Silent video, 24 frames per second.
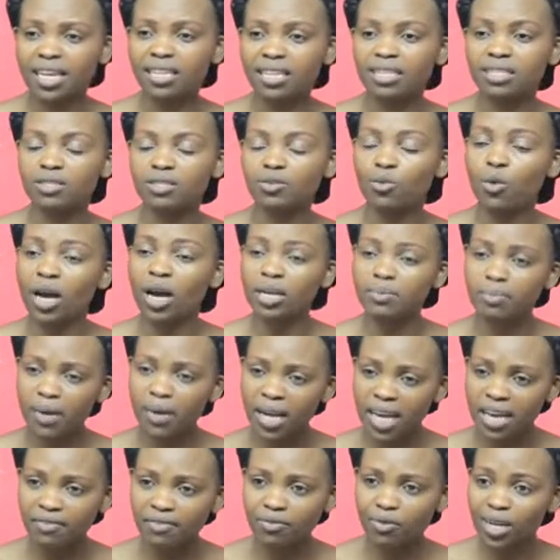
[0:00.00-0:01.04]
and it's quite
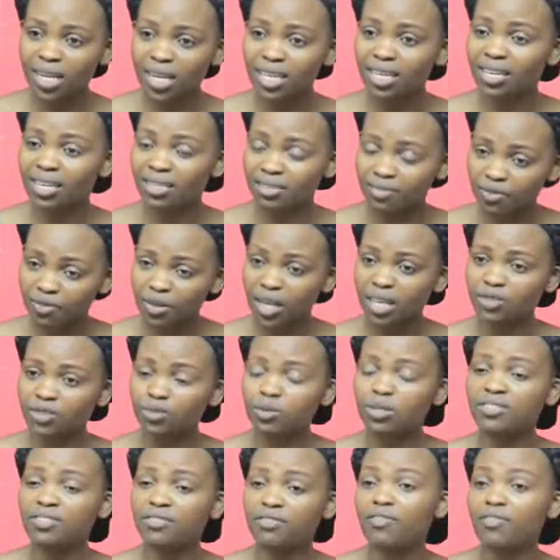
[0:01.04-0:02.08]
playful, and it's
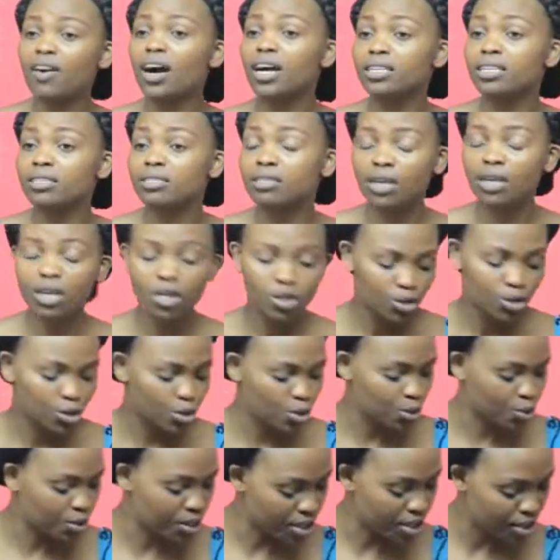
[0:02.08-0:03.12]
actually fun to
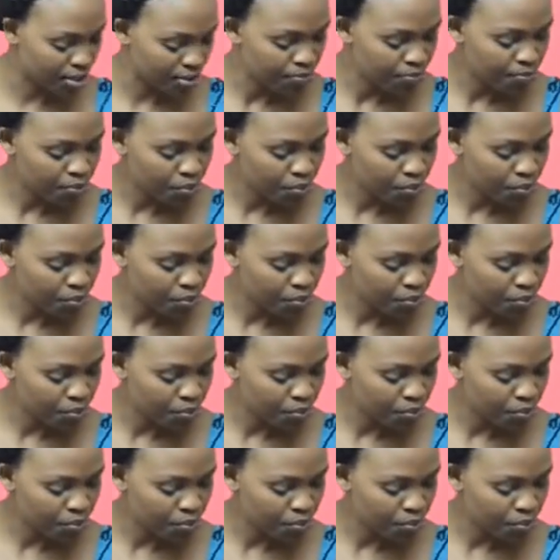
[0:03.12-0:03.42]
do it.